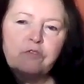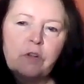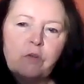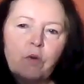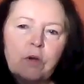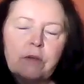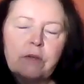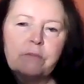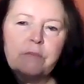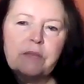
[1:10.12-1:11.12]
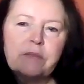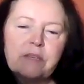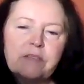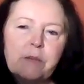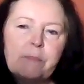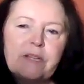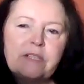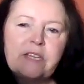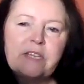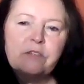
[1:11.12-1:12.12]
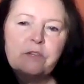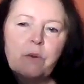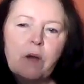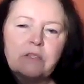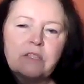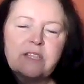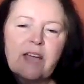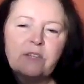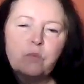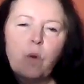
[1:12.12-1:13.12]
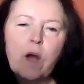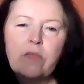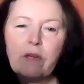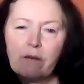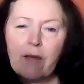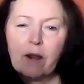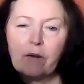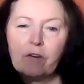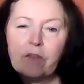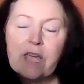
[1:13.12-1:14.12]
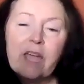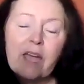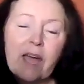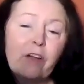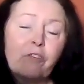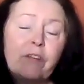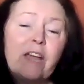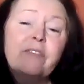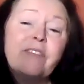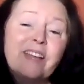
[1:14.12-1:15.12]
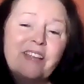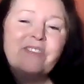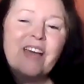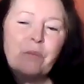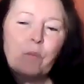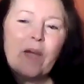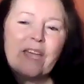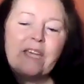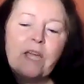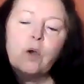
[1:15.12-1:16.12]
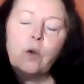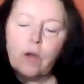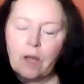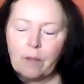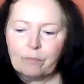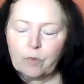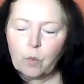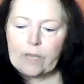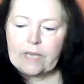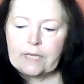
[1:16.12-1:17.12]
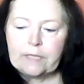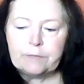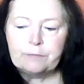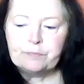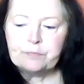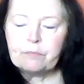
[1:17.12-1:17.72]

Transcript: look, it's the ability to understand why they're angry, and that in that way we can